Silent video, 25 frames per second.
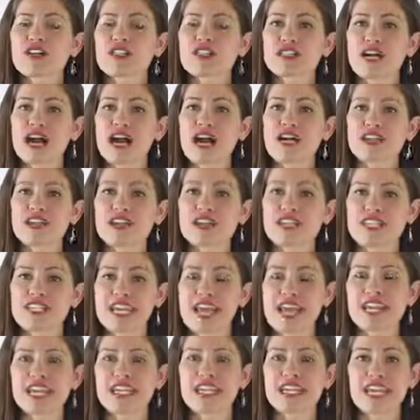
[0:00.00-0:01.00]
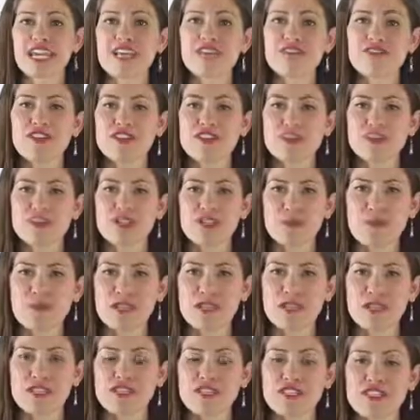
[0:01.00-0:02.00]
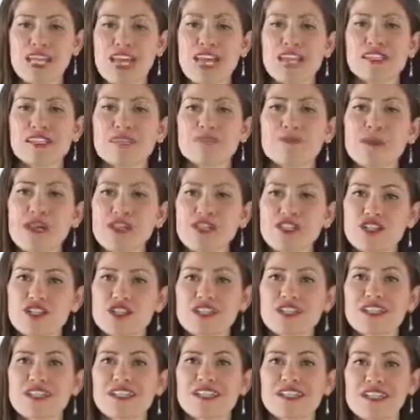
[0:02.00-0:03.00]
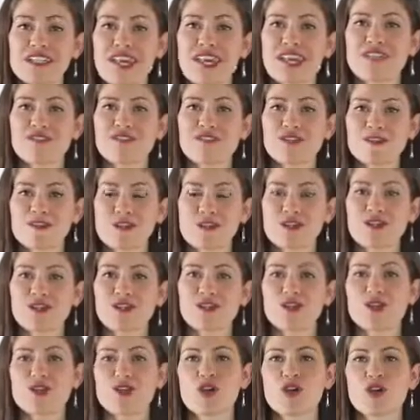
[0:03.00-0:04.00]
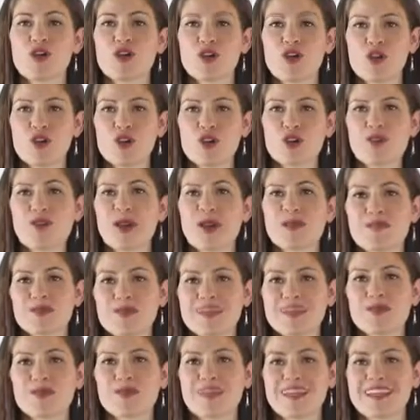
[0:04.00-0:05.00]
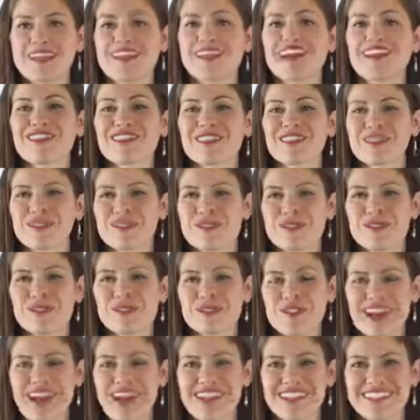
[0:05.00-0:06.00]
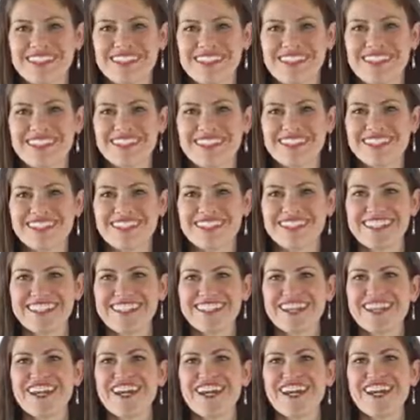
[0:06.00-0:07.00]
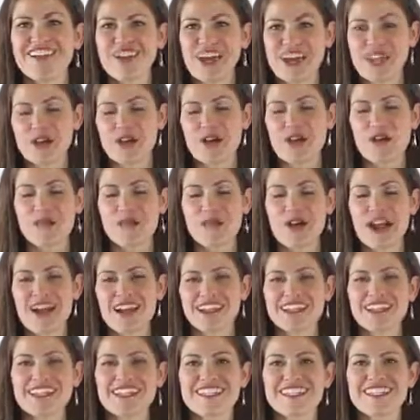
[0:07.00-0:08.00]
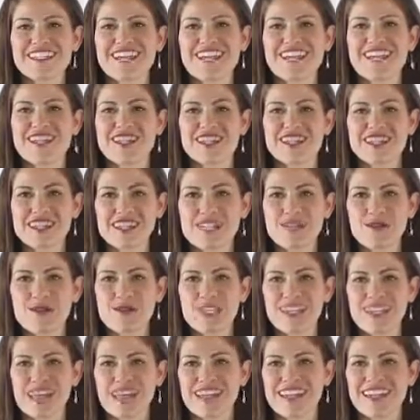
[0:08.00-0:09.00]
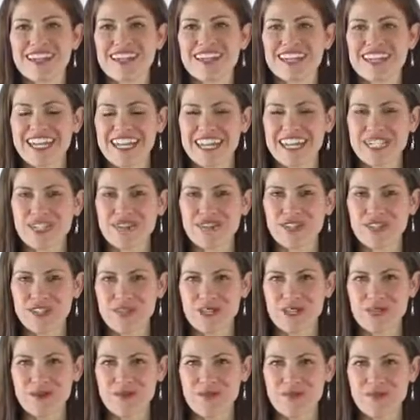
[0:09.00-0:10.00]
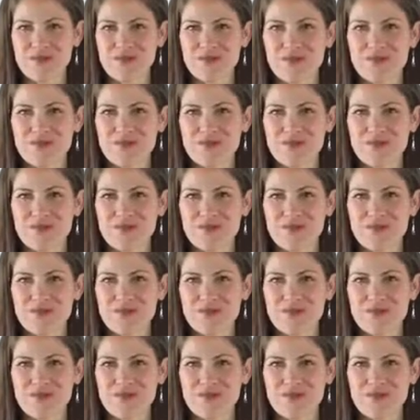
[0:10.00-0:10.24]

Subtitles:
at understanding native English speakers, and especially native speakers who might be speaking a little too fast. All right, go practice, and I'll see you again in the next video.